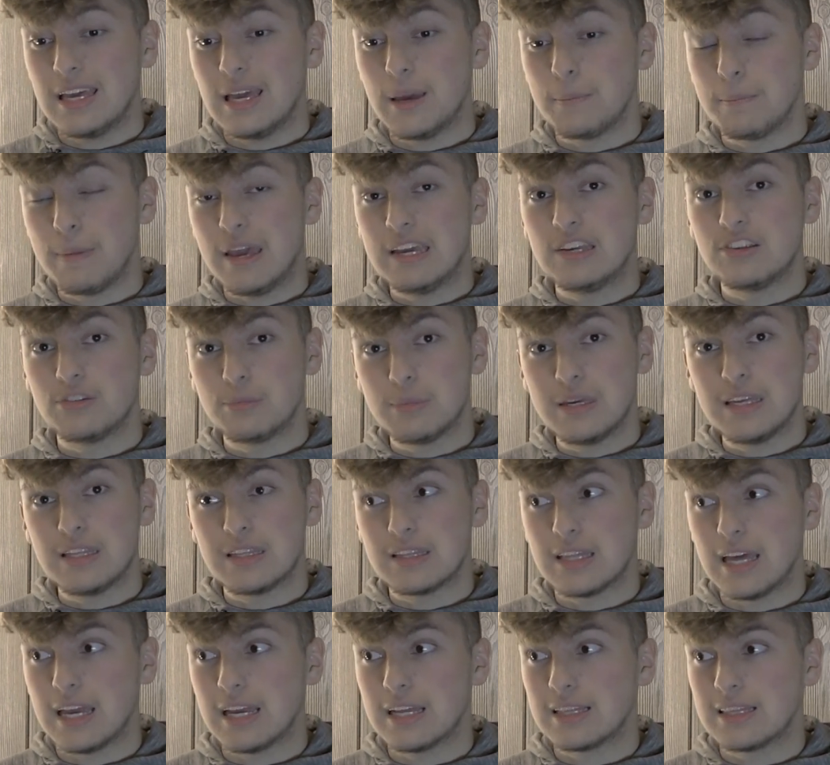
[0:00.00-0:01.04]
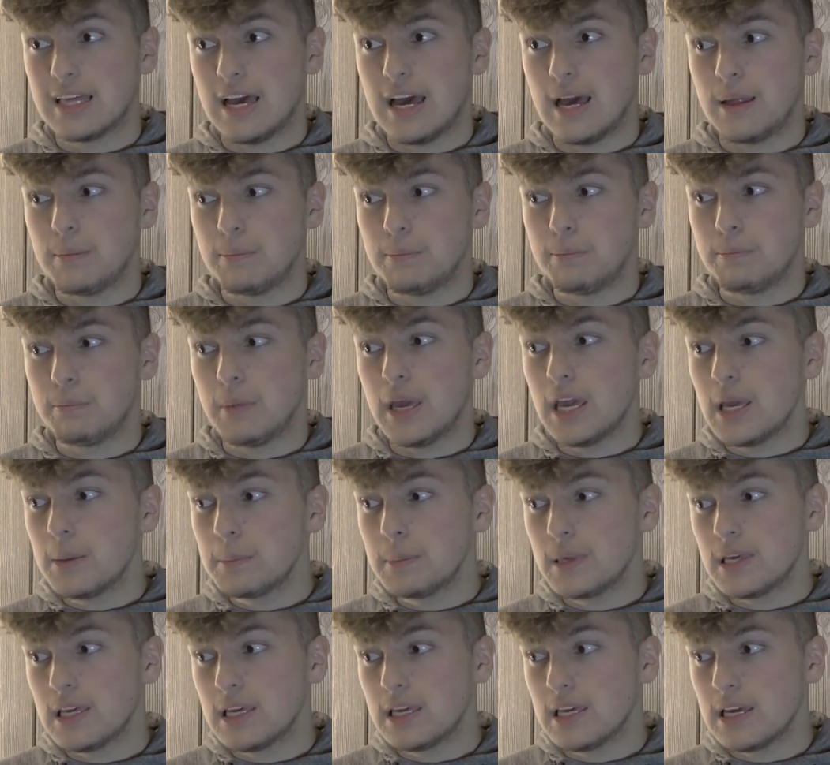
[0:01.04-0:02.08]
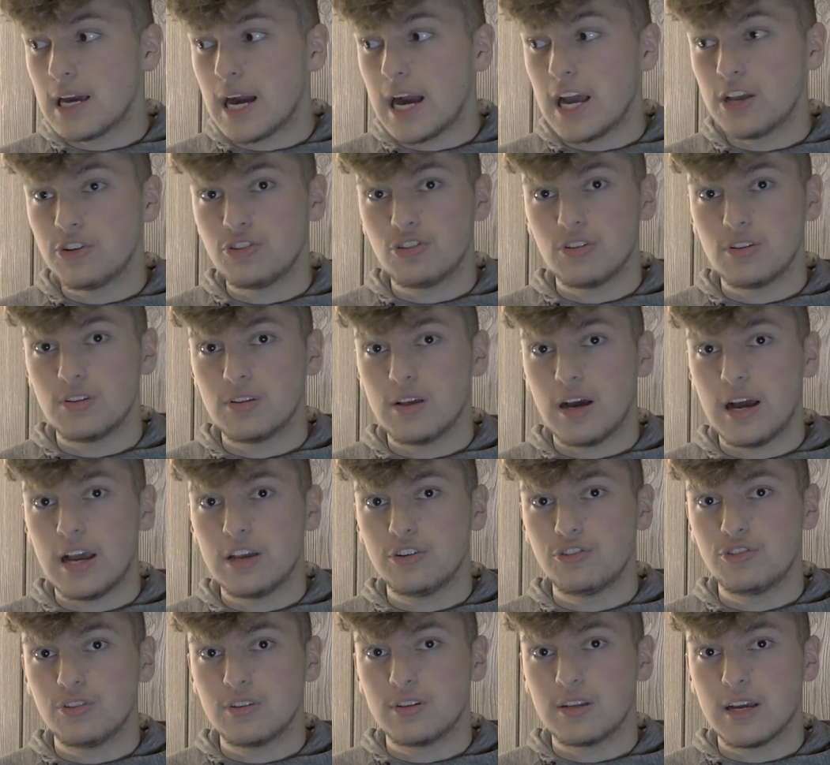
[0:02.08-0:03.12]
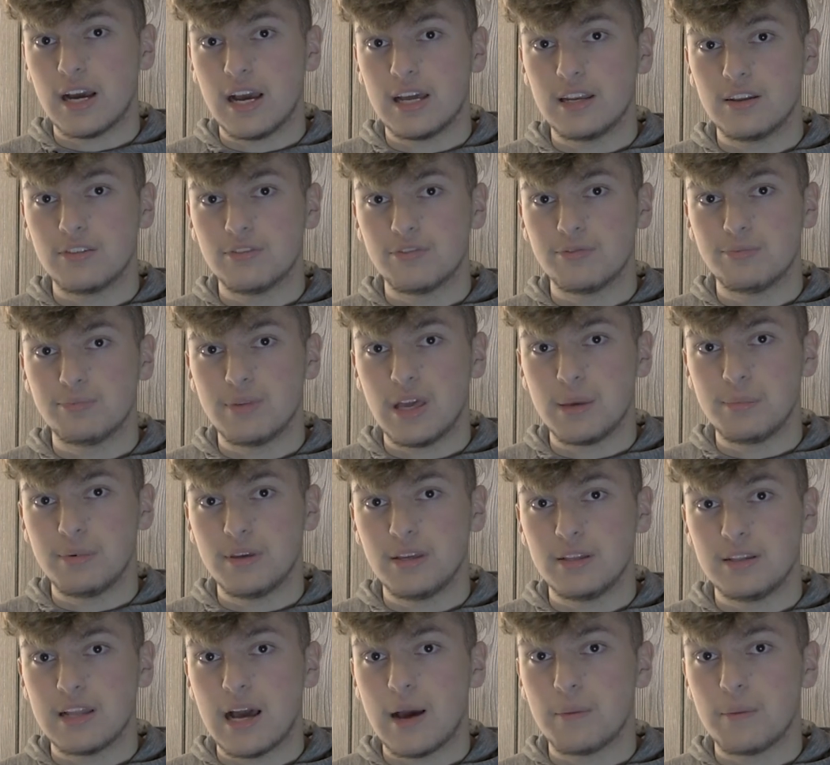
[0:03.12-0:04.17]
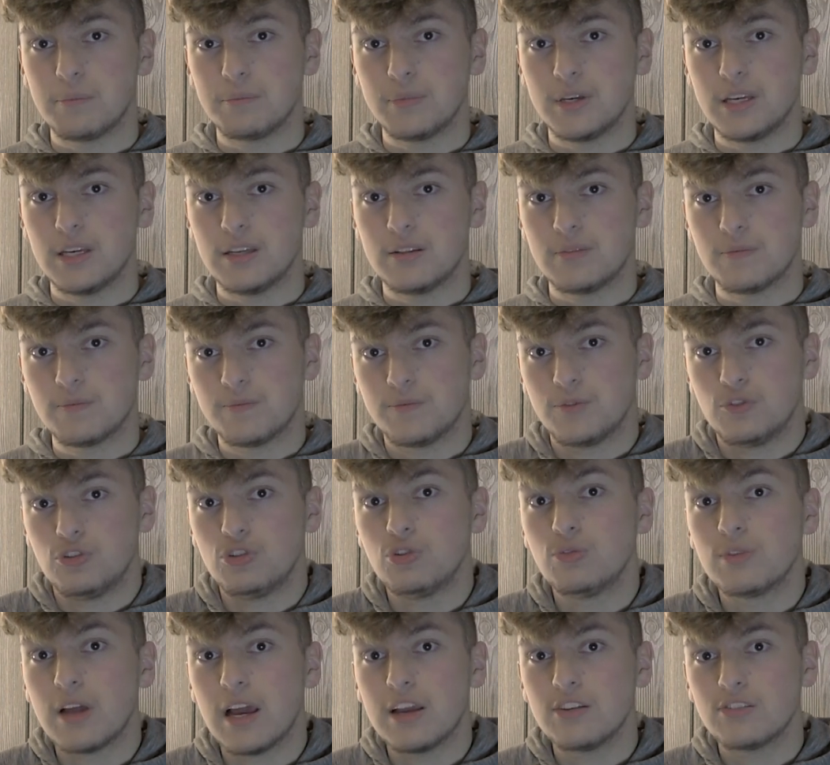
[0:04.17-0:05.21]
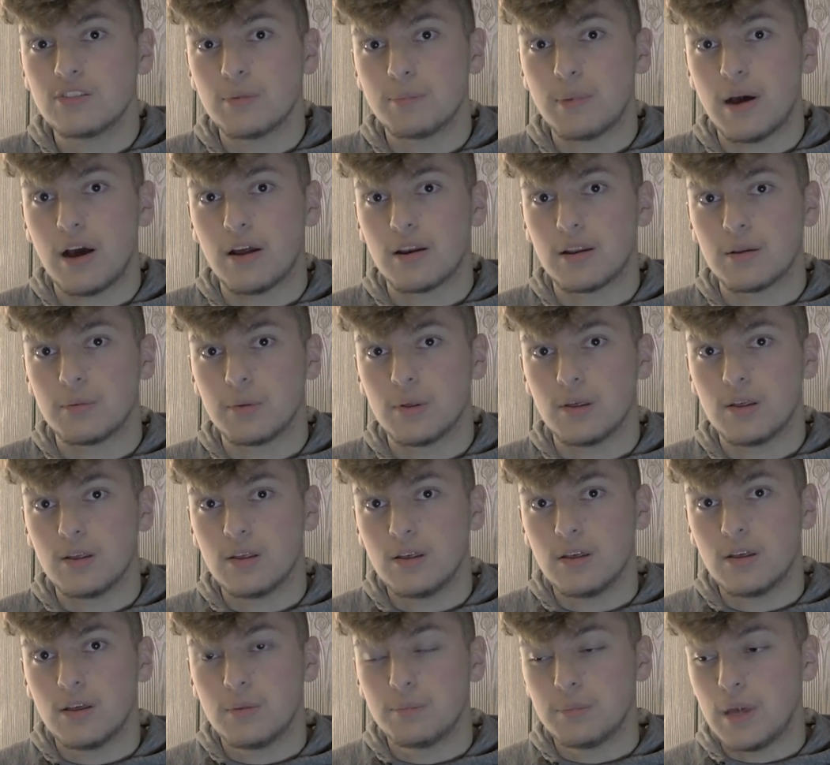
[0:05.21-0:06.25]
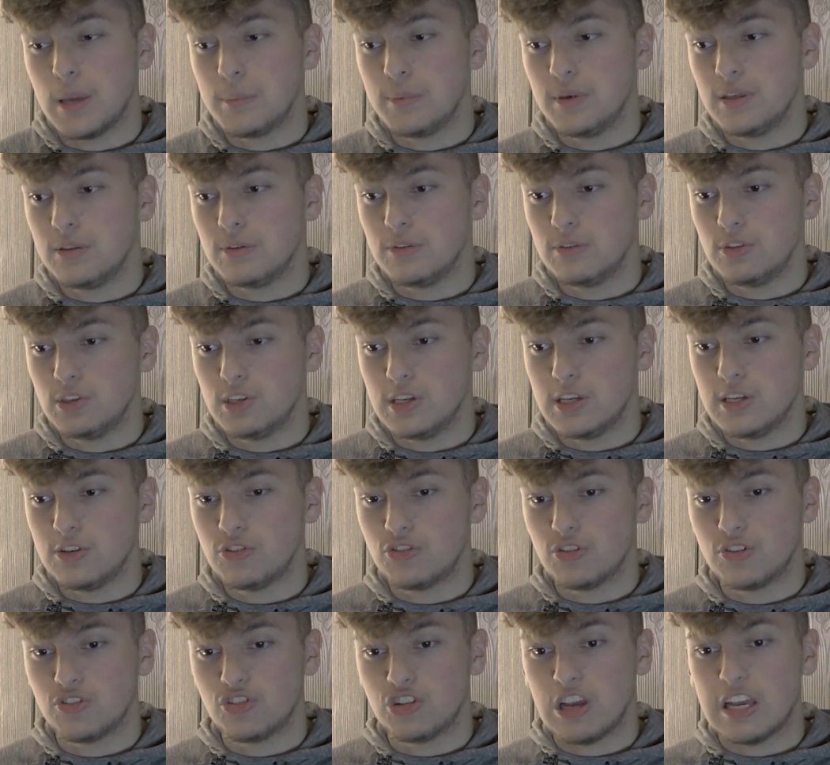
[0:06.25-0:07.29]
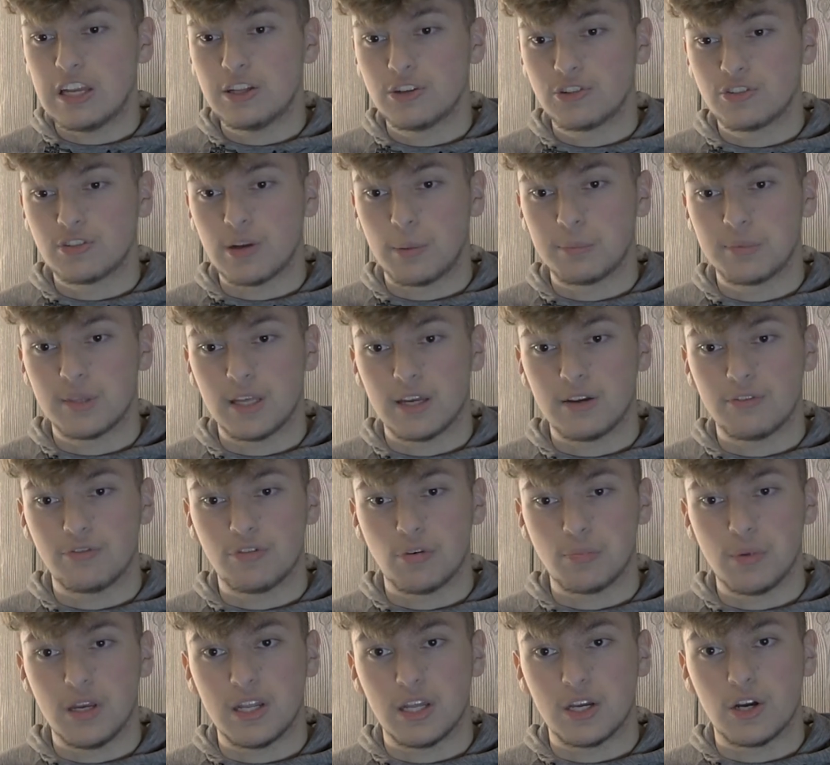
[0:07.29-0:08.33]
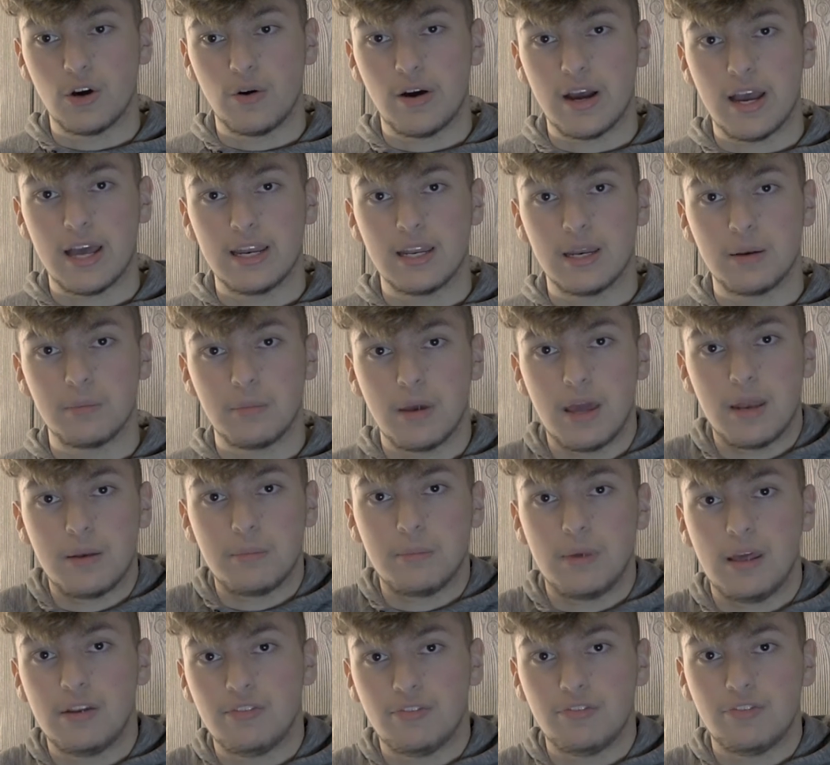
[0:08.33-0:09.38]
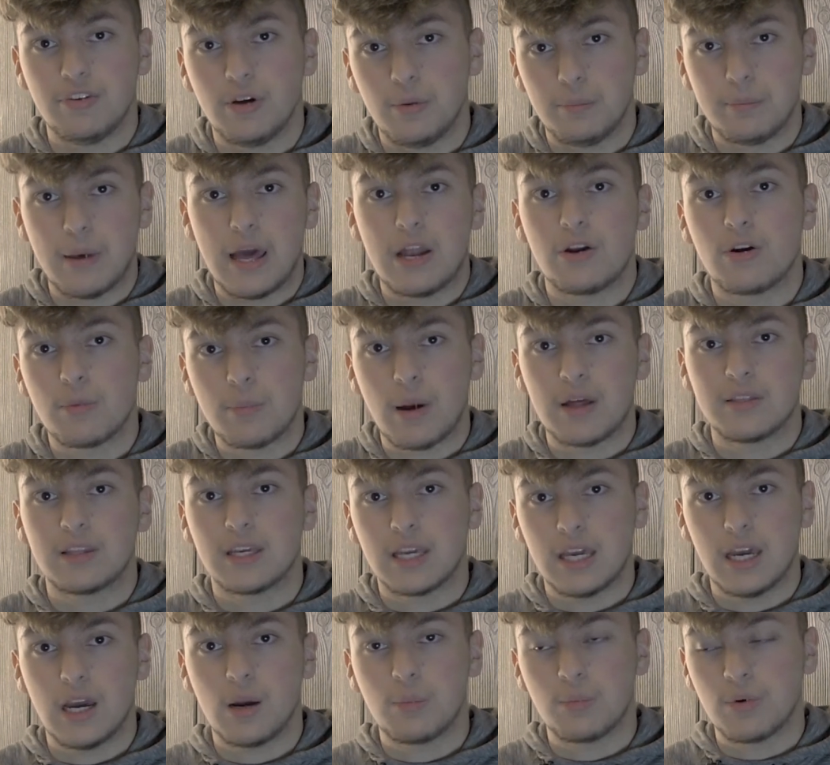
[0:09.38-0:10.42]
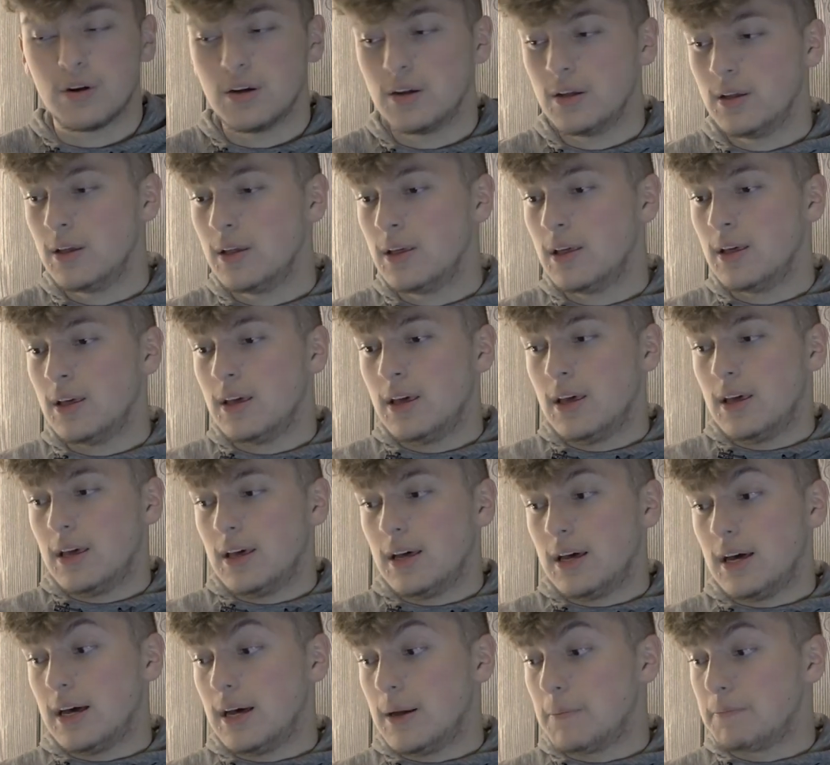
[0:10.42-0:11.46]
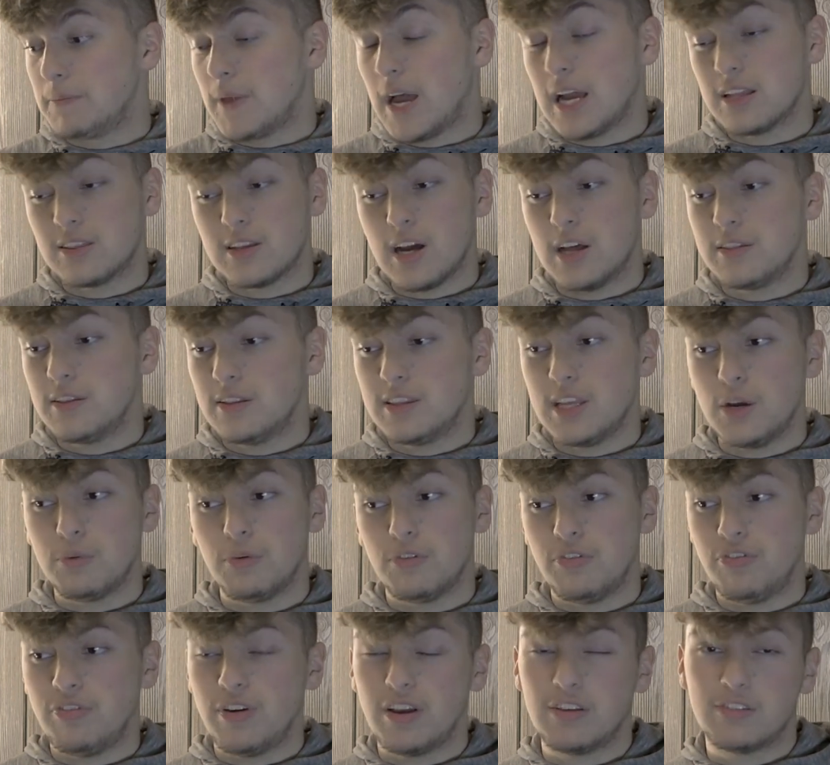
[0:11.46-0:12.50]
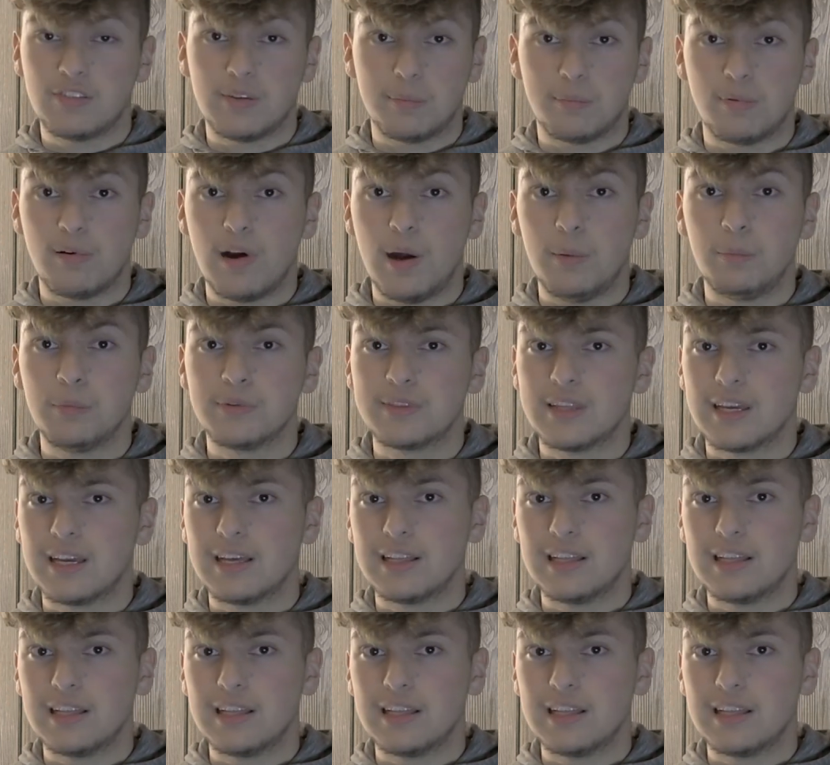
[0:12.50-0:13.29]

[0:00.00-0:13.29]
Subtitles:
it makes me think that maybe I should kind of maybe not be too nice about it. Maybe Yi should change something for me to go ahead and feel better about the camera. I thought that they would fix the problem with the